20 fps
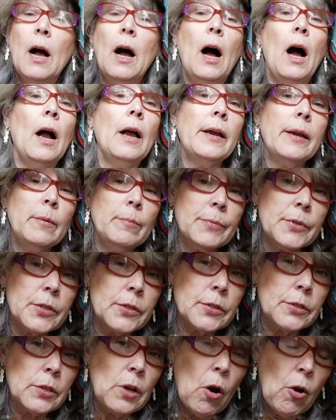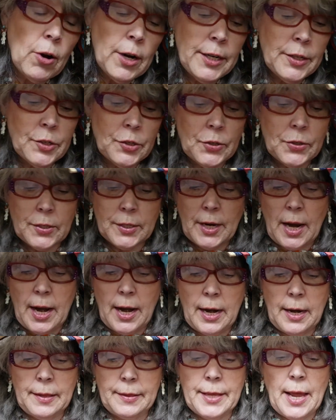I am sorry to
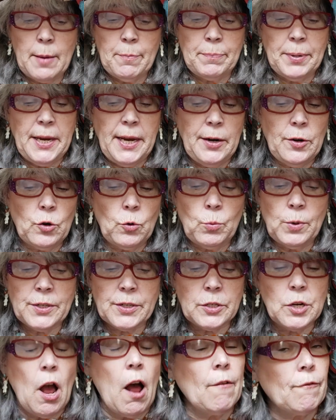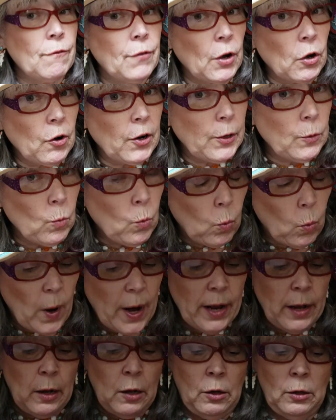say that Peter was not very
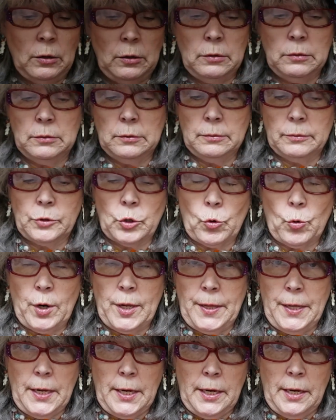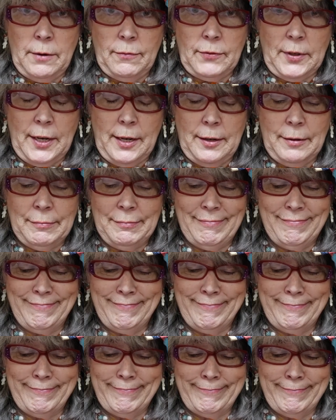well during the evening.
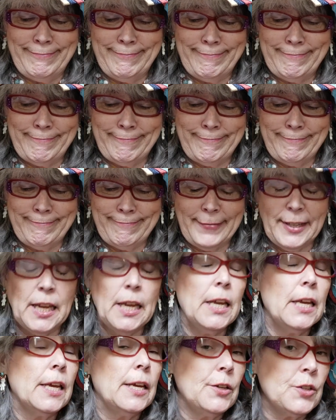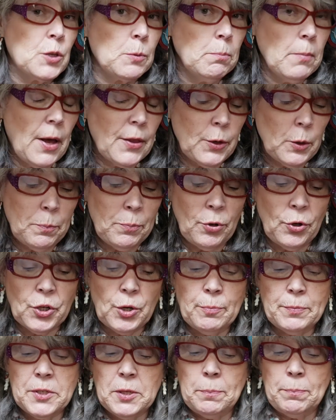His mother put
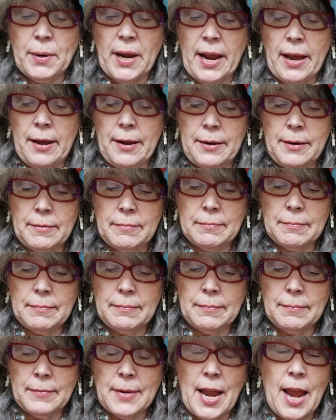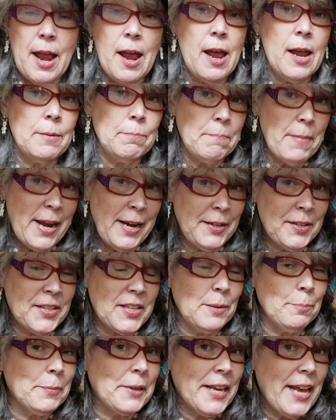him to bed and made
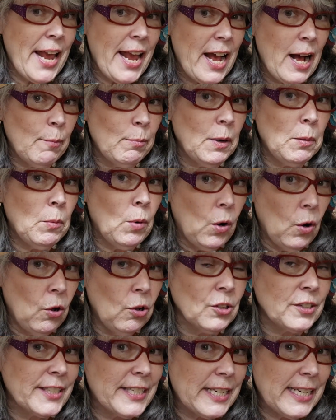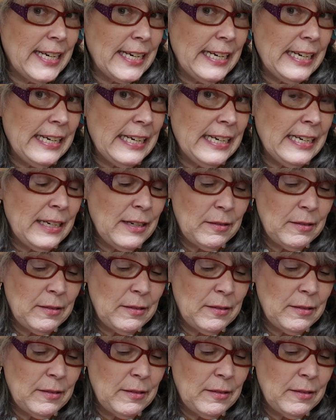some chamomile tea.